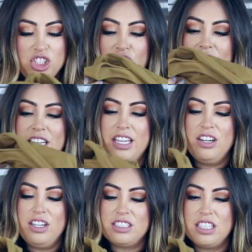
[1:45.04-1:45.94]
shirt in
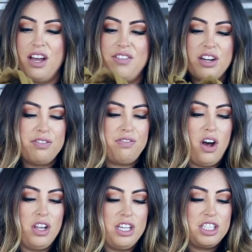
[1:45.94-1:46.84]
here is not very
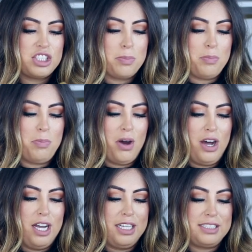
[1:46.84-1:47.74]
fallish,
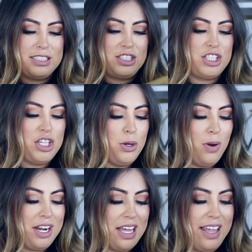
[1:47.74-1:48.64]
but it's
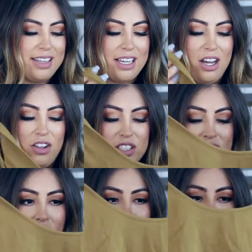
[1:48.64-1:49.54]
cute and I like the color.
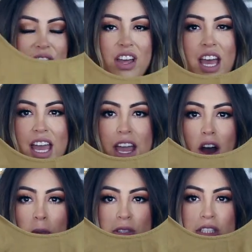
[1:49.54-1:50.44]
It's olive. It
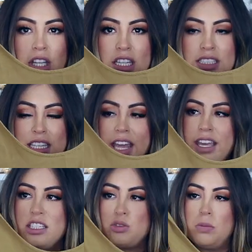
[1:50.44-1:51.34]
almost looks
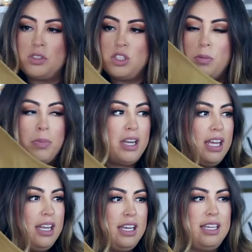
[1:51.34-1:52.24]
like a swimsuit, but
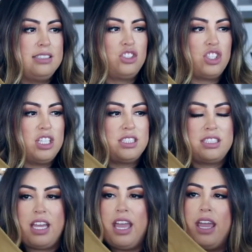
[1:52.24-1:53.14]
it is
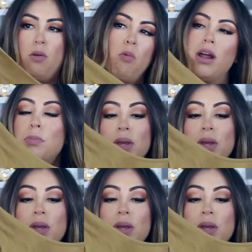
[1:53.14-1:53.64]
just a one